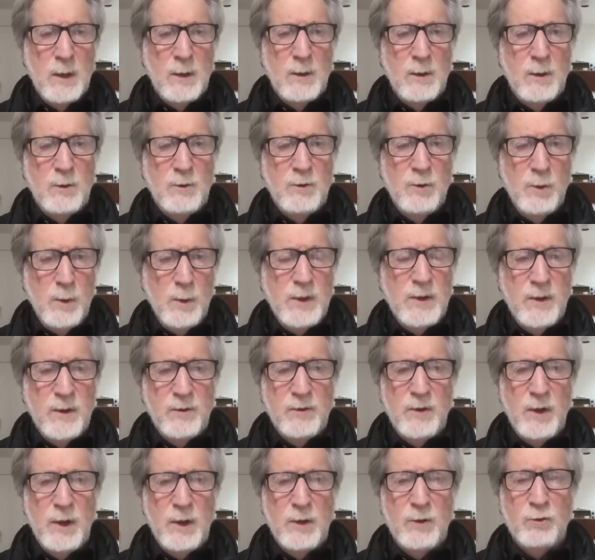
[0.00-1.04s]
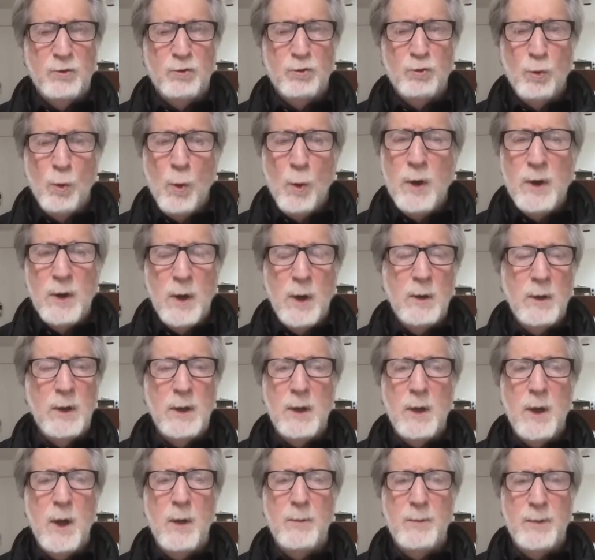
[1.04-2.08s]
doing this extraordinarily
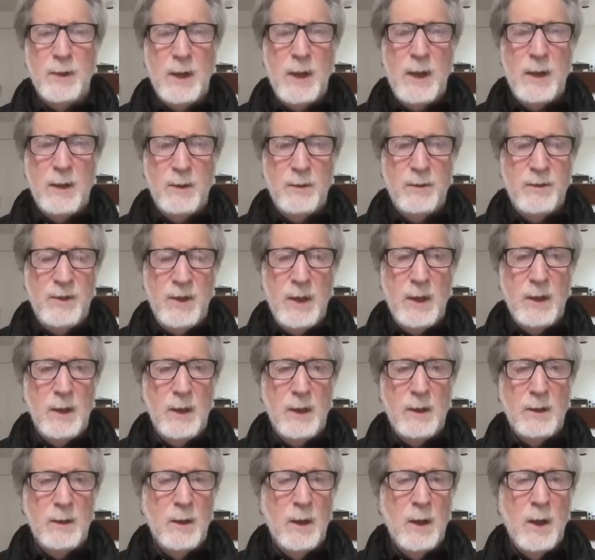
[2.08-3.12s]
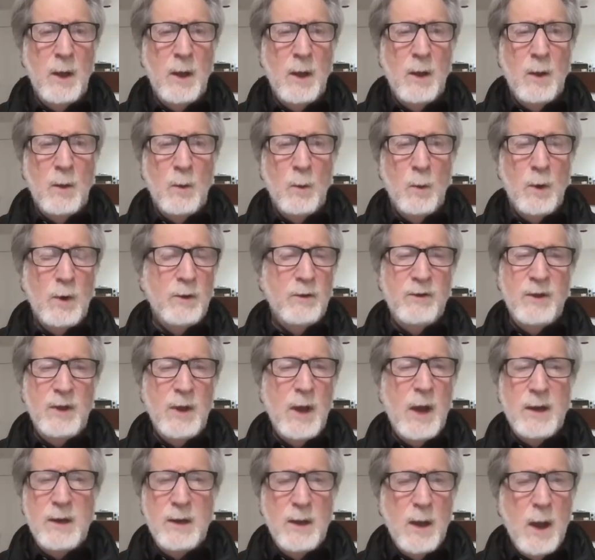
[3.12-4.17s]
complicated thing? And what is the
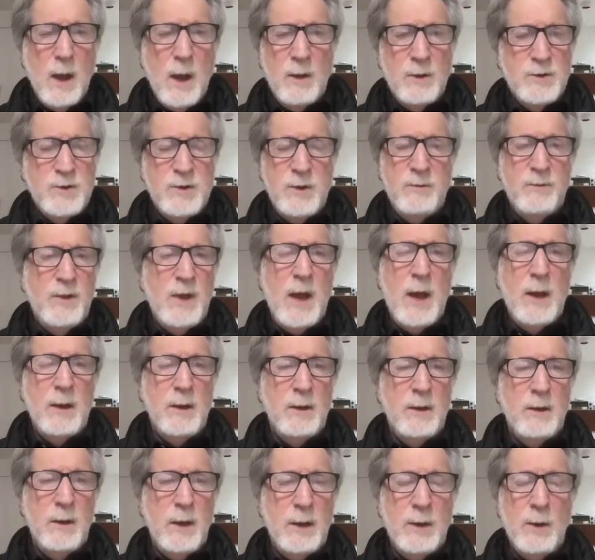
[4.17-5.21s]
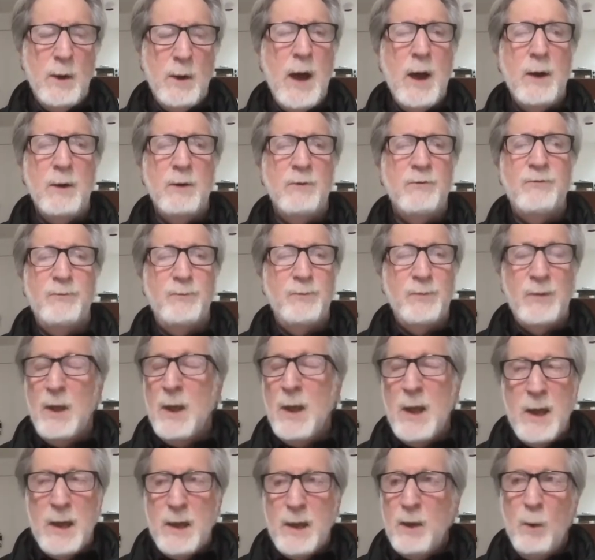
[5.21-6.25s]
ideology of that? And how to,
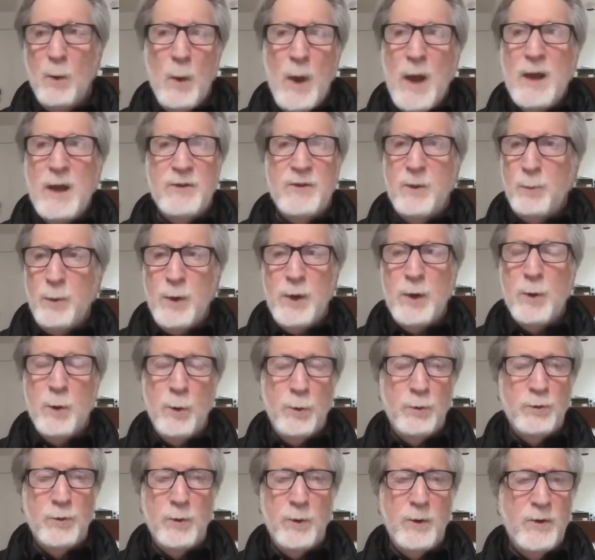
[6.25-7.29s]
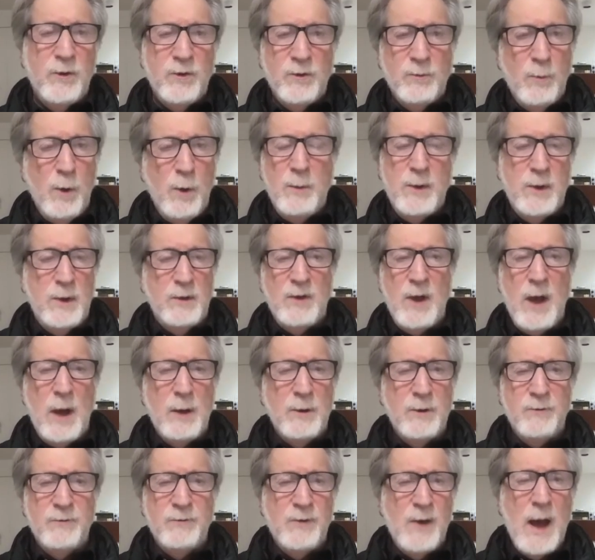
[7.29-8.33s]
in a way, it's a precursor to this moment, is how
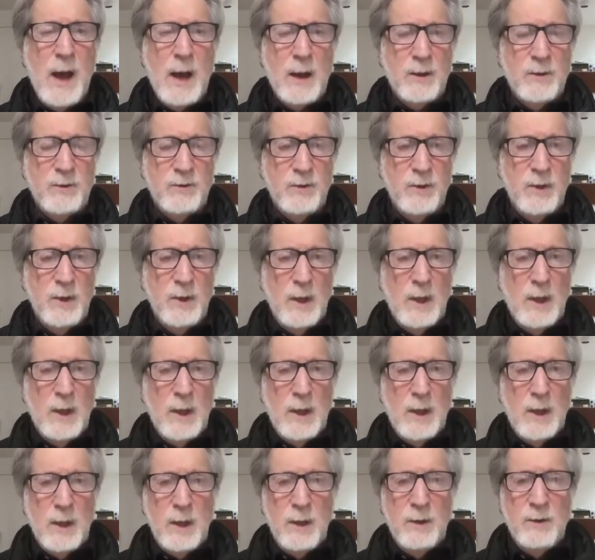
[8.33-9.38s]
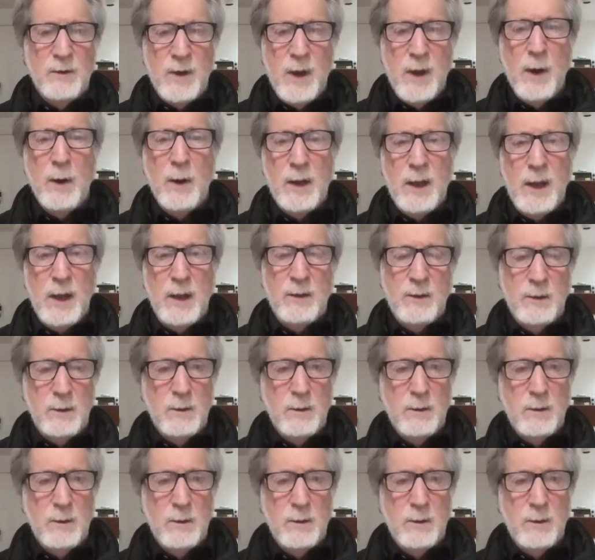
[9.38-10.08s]
do facts interrogate